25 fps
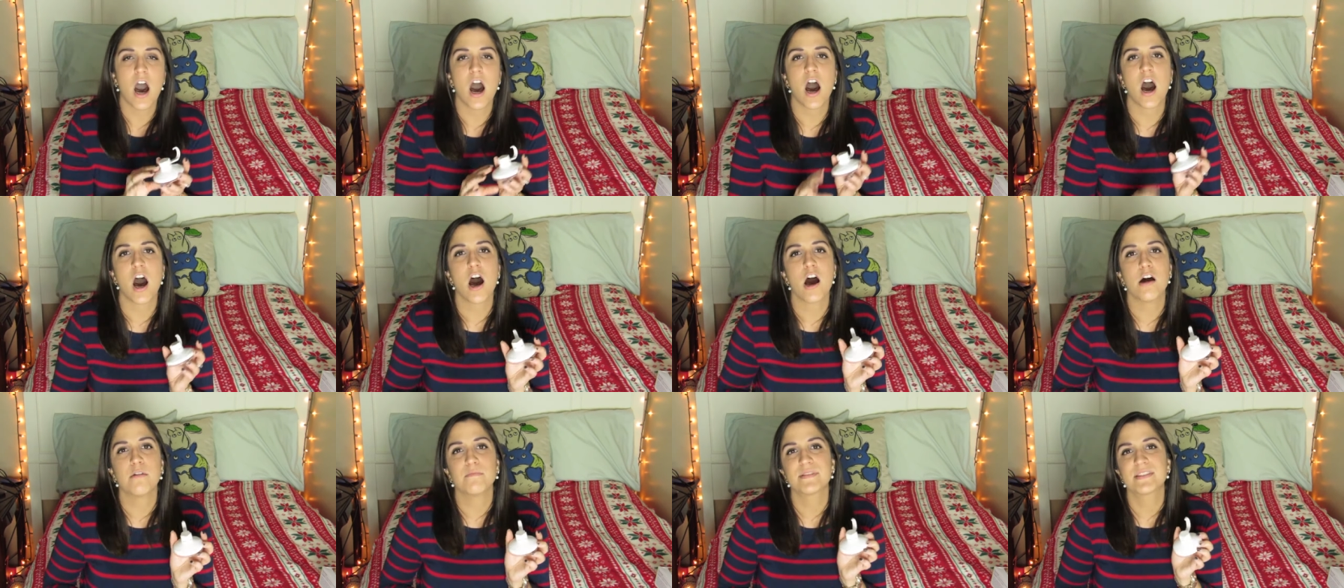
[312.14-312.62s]

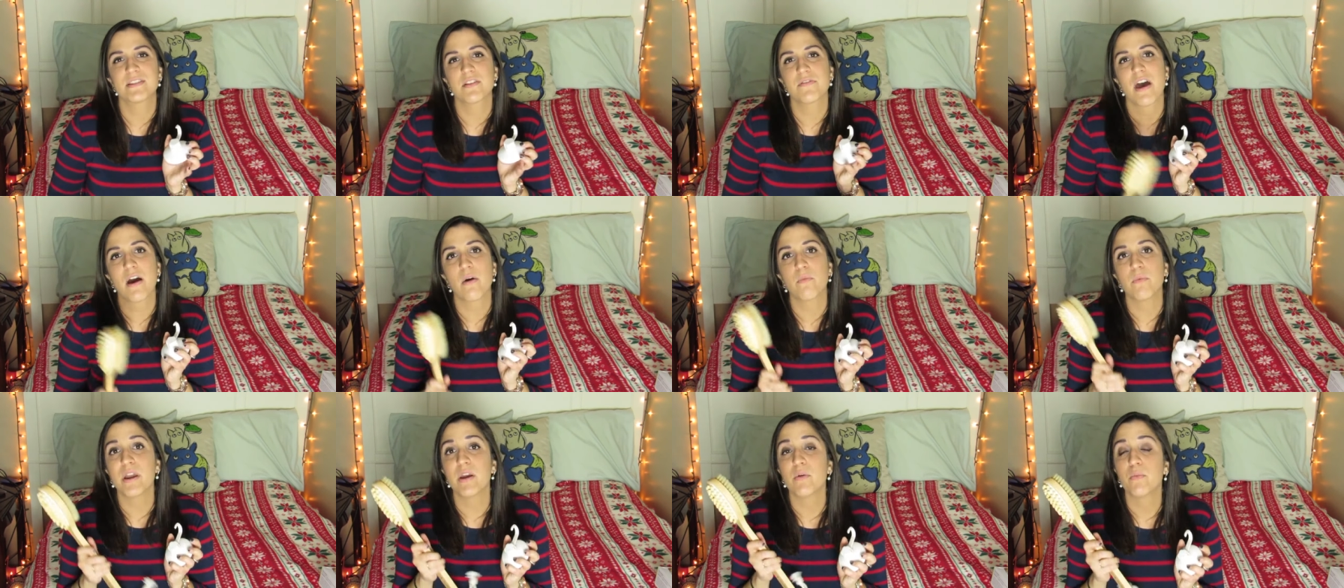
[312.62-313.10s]
um, so
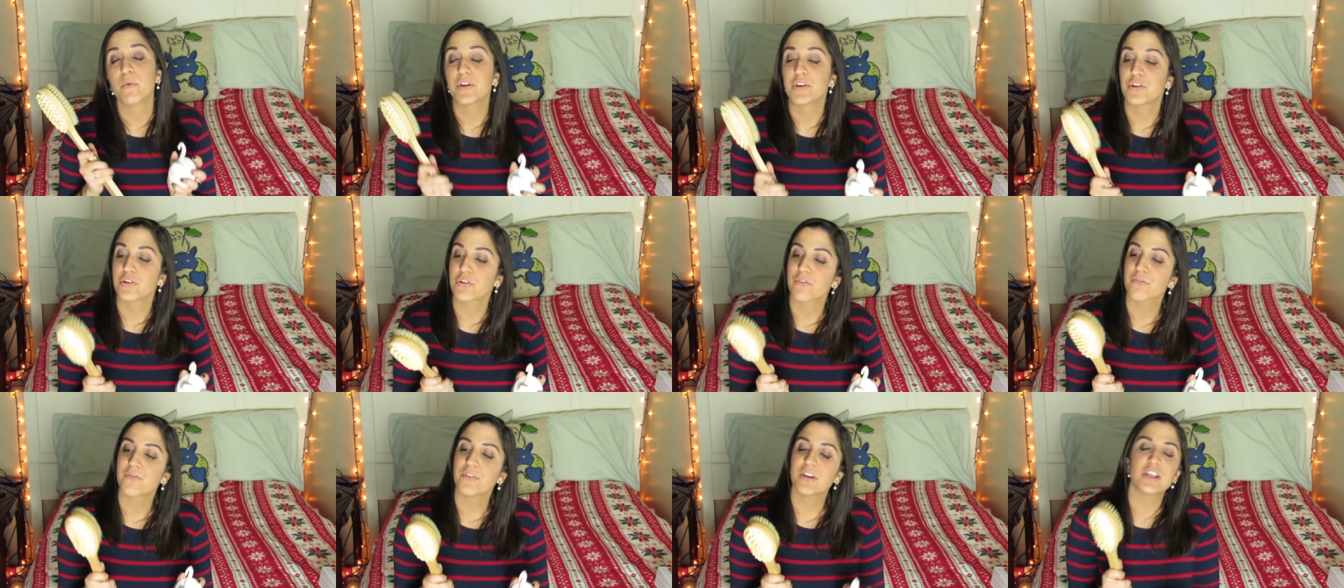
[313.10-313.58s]
that way when
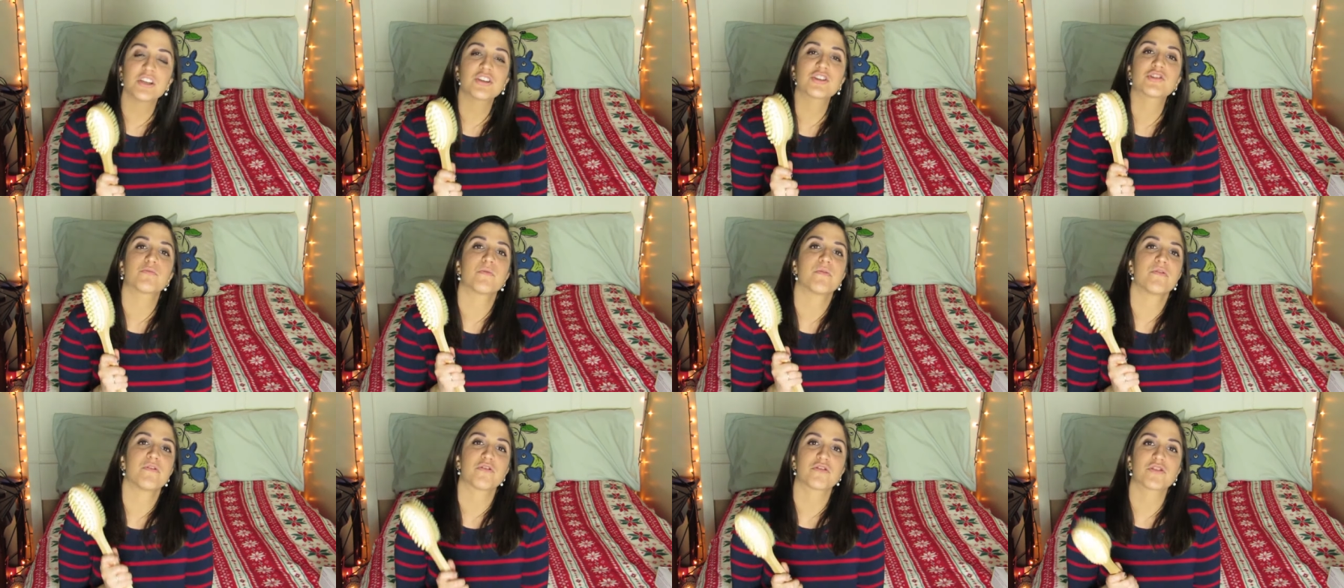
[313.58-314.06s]
you're
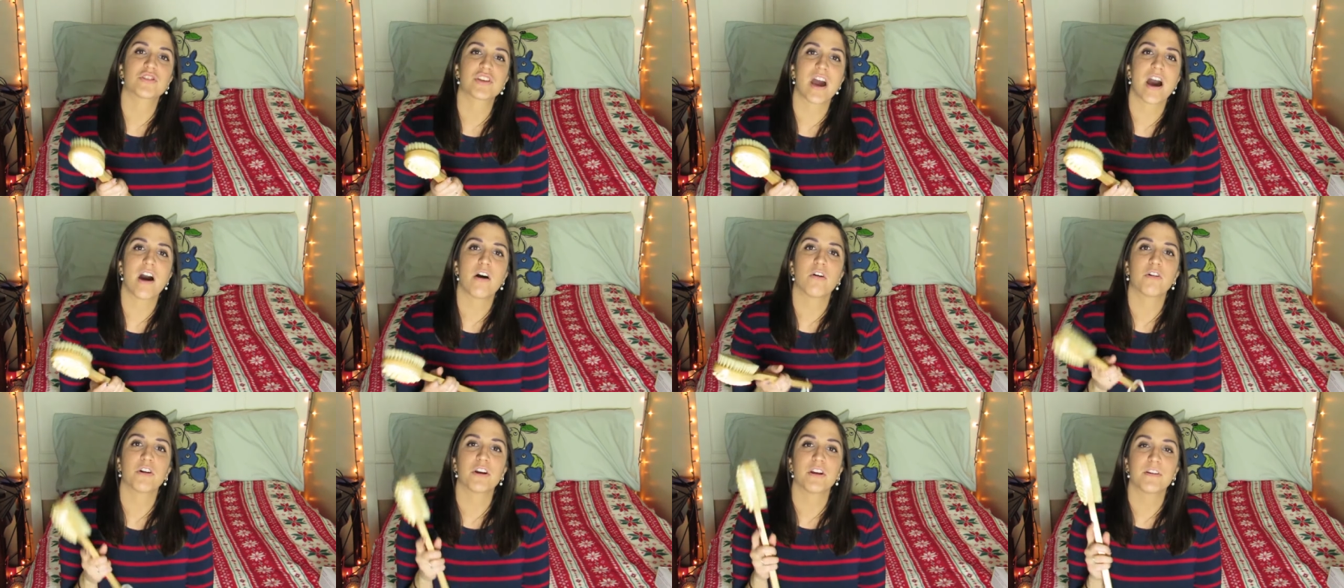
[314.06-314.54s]
finished with your
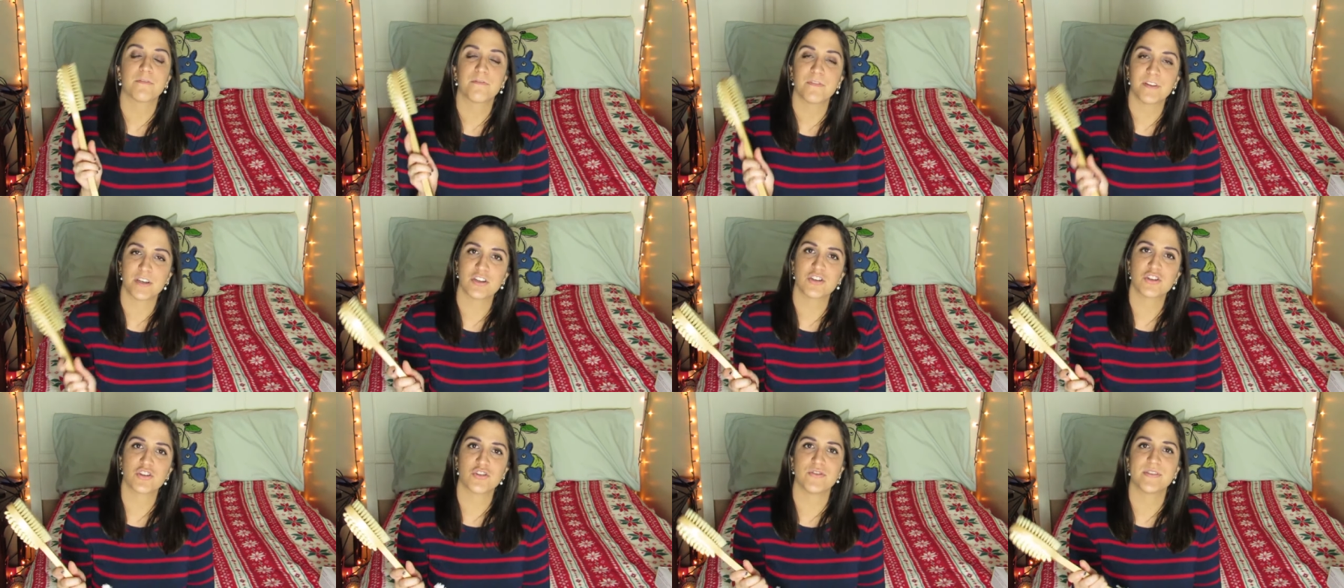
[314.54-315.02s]
shower and
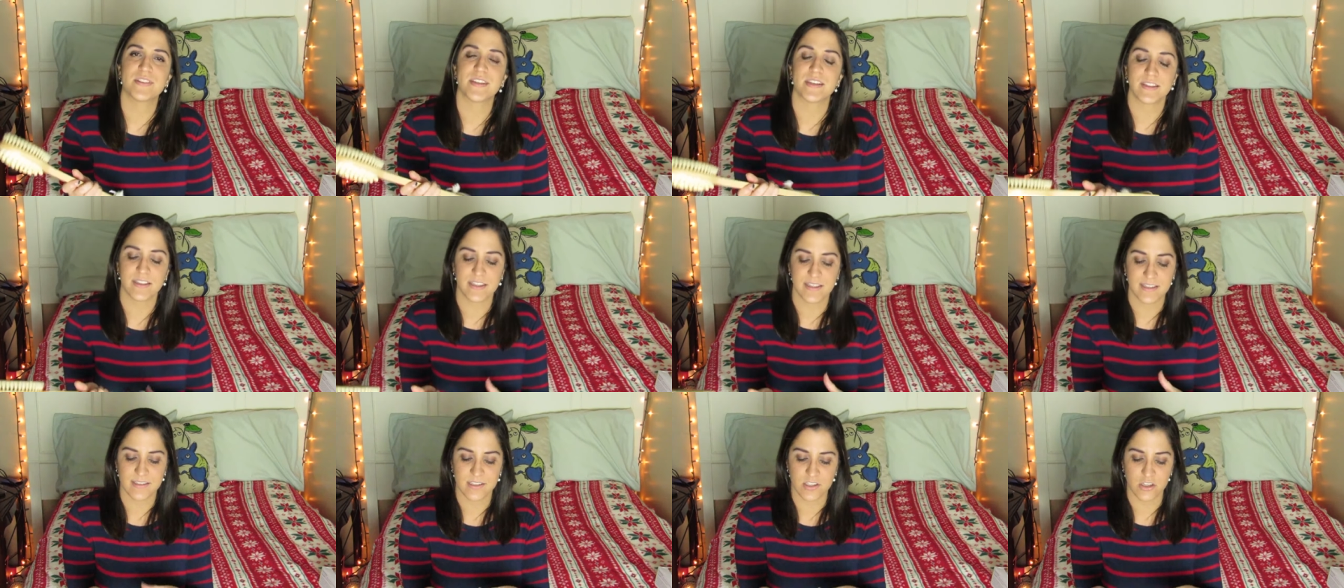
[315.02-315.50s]
finished
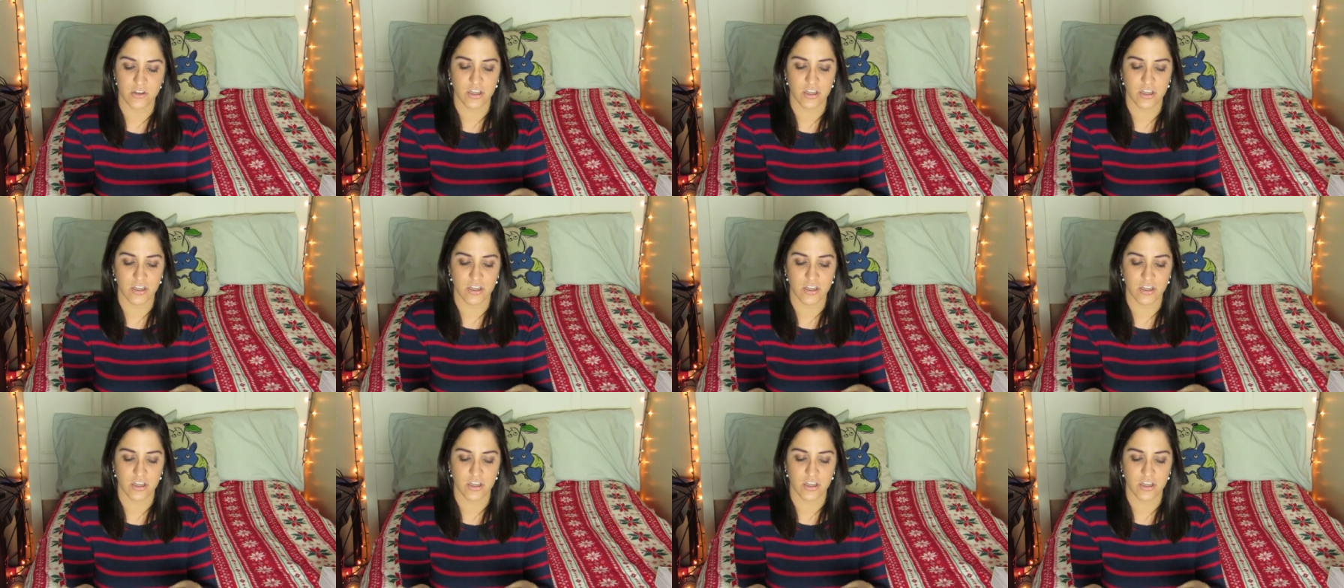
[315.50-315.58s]
using this,